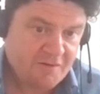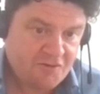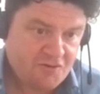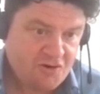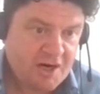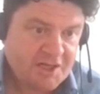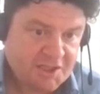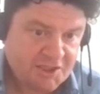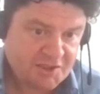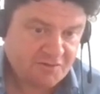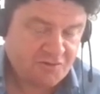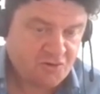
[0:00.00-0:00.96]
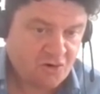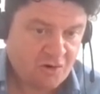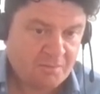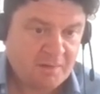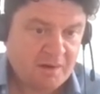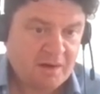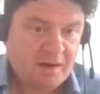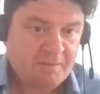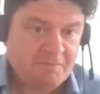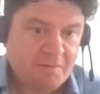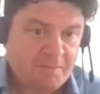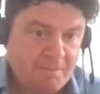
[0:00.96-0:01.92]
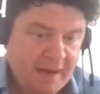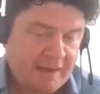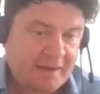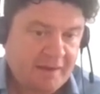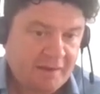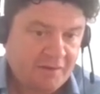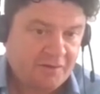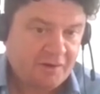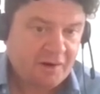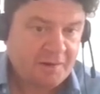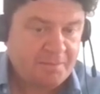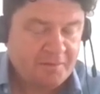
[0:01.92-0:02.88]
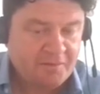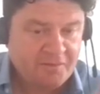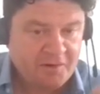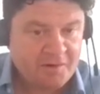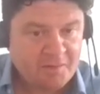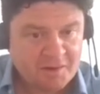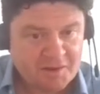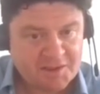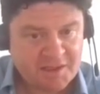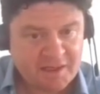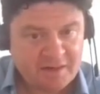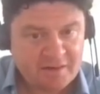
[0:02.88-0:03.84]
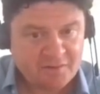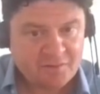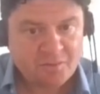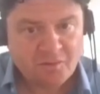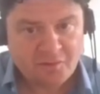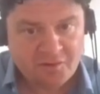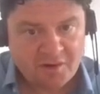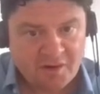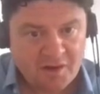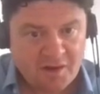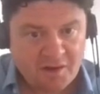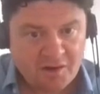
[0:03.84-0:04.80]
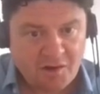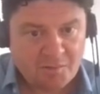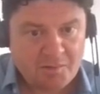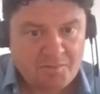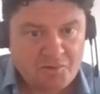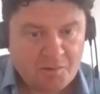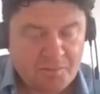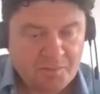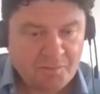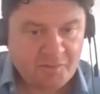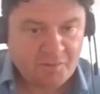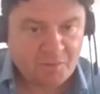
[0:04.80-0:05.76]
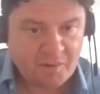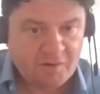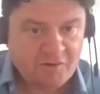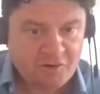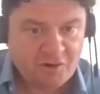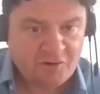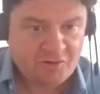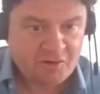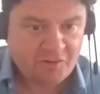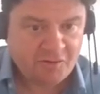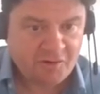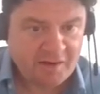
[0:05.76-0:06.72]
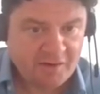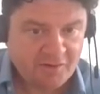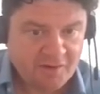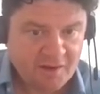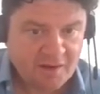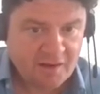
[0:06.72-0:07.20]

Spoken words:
fresh from the banking side, but very much tailored towards common problems that we as treasurers face.